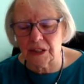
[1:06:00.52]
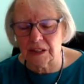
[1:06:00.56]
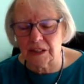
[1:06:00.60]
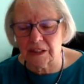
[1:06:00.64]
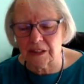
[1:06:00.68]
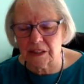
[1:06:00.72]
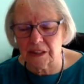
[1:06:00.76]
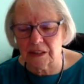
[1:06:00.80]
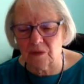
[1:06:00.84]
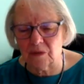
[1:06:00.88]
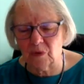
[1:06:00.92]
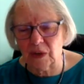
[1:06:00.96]

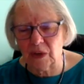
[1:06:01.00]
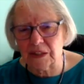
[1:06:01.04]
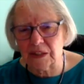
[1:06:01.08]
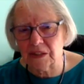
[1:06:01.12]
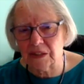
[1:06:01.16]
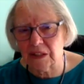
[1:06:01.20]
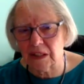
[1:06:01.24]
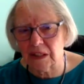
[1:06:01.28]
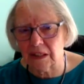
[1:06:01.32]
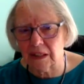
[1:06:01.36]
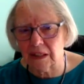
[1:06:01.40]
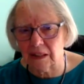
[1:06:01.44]
is
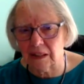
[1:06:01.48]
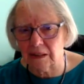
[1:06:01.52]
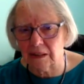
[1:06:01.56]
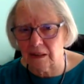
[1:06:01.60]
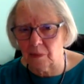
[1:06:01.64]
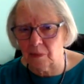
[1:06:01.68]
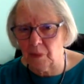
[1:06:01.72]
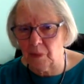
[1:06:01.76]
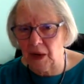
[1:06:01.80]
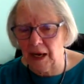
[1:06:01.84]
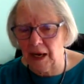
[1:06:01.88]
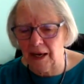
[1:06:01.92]
invested in the
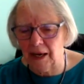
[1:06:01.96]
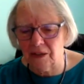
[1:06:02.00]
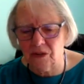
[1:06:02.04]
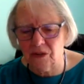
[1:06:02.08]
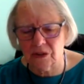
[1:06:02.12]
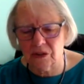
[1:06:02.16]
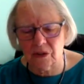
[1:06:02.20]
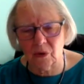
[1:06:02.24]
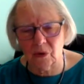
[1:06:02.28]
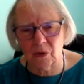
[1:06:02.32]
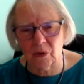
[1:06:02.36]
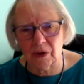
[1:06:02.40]

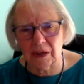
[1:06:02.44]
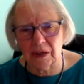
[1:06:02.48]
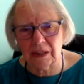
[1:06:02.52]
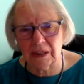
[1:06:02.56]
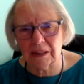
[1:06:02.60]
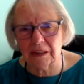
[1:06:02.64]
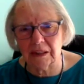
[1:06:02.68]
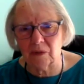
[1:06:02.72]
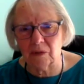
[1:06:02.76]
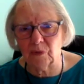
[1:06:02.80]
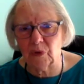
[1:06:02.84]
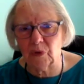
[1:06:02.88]
past or
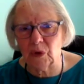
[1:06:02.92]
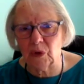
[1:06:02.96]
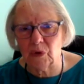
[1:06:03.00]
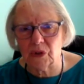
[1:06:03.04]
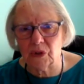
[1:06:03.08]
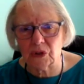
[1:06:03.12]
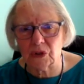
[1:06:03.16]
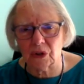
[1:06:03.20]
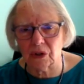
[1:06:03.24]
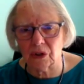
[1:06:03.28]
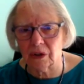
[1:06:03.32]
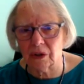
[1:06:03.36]
in the
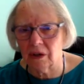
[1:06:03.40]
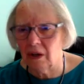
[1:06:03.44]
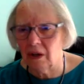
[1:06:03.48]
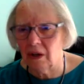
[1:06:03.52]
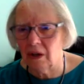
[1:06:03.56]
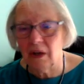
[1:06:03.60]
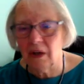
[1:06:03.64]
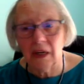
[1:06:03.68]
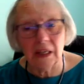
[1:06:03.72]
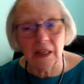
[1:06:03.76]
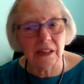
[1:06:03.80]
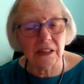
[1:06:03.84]
future,
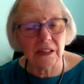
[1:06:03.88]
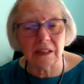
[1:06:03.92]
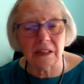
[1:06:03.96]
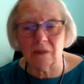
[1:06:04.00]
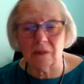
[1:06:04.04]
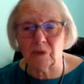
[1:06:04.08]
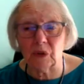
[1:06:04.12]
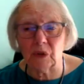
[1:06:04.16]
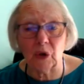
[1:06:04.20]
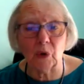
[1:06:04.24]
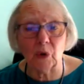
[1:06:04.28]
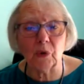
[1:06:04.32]
it's
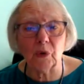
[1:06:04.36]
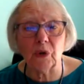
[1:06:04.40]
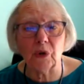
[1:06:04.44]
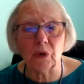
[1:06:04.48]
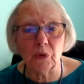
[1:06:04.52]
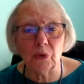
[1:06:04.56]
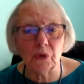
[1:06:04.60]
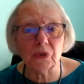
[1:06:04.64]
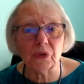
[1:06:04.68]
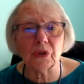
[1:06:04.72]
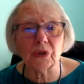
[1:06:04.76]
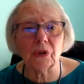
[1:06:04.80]
of no
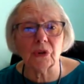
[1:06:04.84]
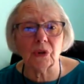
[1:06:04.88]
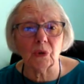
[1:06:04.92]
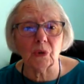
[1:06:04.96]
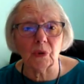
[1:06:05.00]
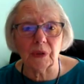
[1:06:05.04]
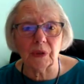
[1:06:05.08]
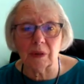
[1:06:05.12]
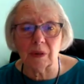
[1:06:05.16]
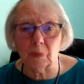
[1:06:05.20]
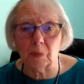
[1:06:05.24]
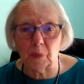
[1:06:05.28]
use to you
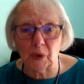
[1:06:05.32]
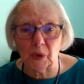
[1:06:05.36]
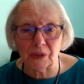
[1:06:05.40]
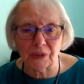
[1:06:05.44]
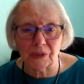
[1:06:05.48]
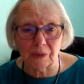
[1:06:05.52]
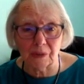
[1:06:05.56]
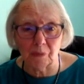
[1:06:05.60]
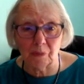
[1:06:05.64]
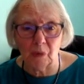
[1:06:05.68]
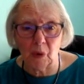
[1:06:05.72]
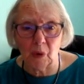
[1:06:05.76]
in the
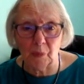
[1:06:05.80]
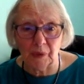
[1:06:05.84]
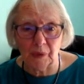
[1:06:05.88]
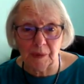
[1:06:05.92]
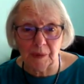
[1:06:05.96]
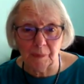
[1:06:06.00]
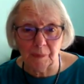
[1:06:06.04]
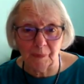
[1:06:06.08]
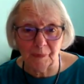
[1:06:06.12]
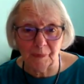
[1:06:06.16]
present moment.